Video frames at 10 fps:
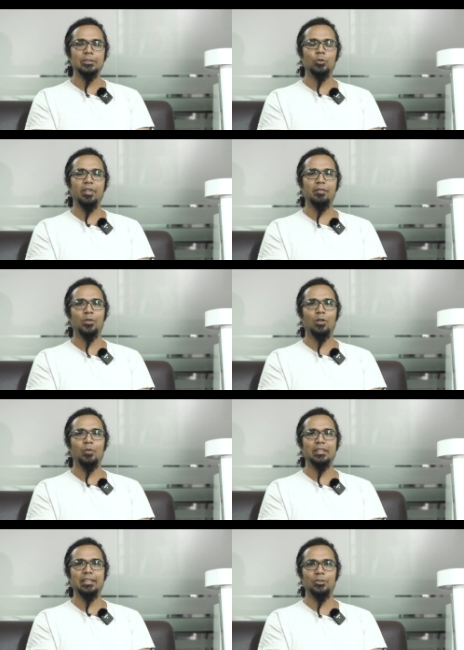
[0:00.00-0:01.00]
So we were
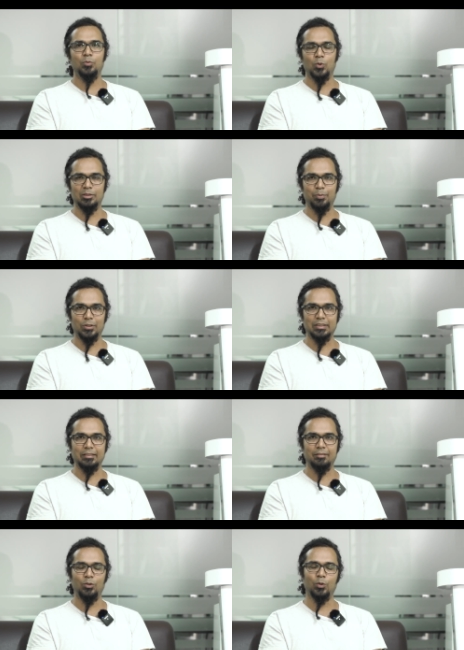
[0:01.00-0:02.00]
always into
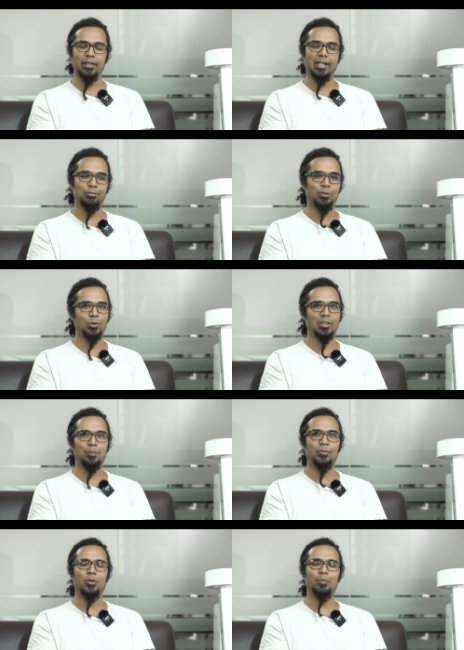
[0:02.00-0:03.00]
motorsports. We were looking at full throttle
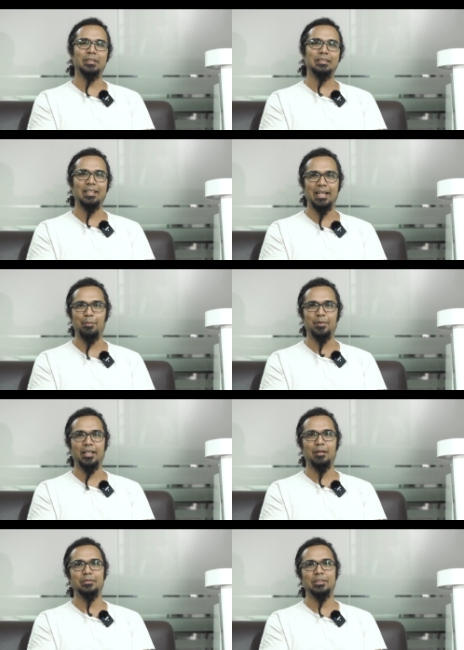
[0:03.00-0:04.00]
performance, lap
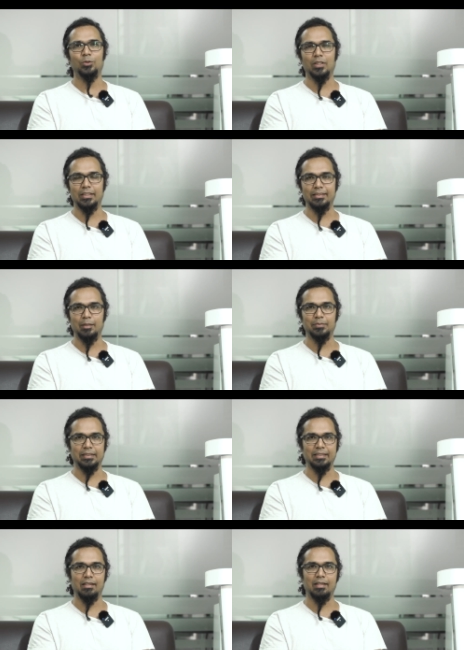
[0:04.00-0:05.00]
times, 0 to 100 times and
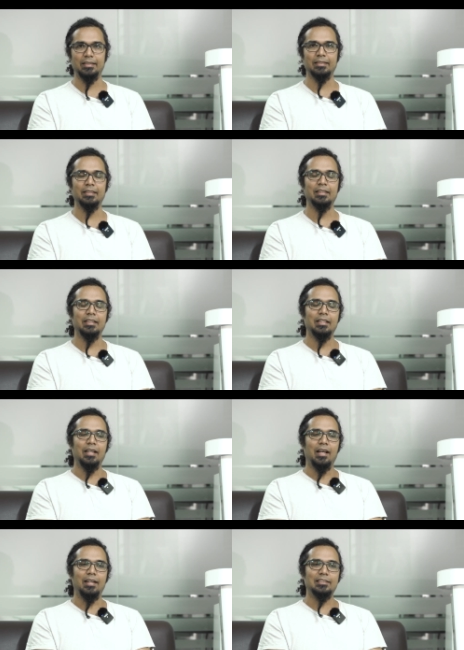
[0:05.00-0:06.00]
things like that.
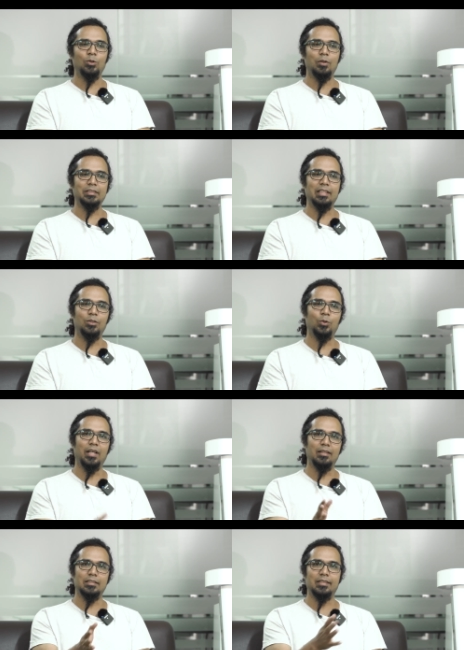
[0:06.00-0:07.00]
And slowly started
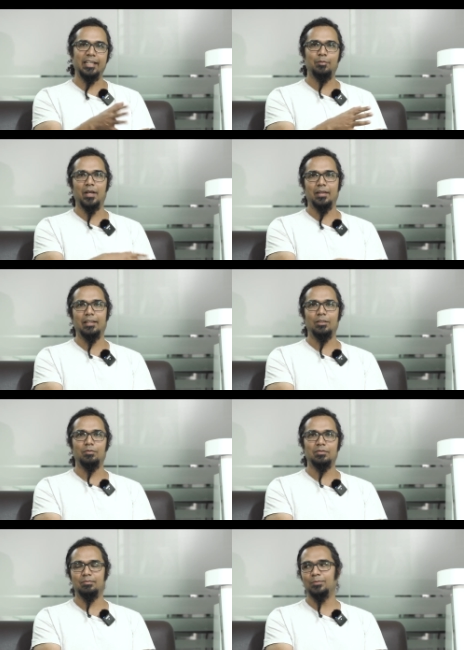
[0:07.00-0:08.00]
looking at the street market,
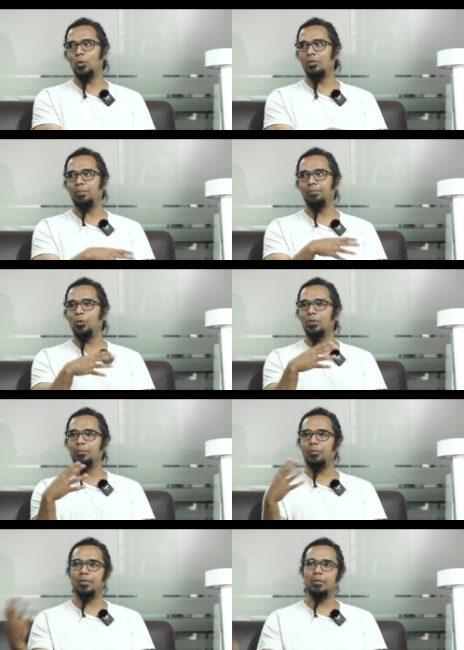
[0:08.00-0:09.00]
more
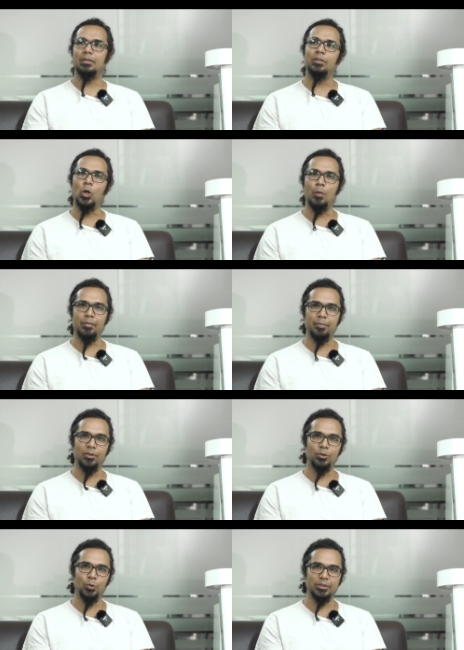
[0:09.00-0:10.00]
the common
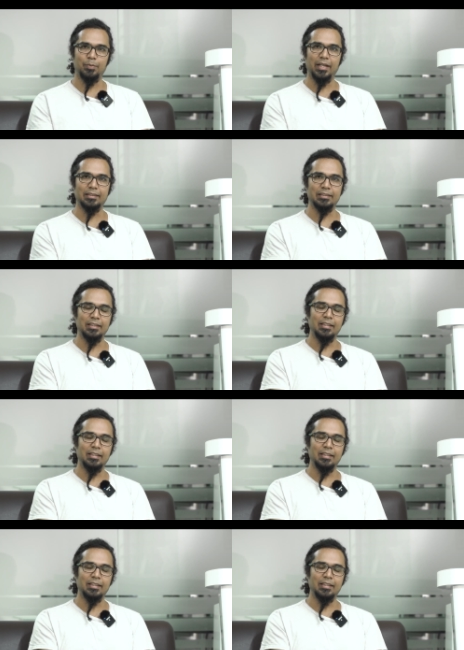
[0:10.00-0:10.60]
people who use the bikes.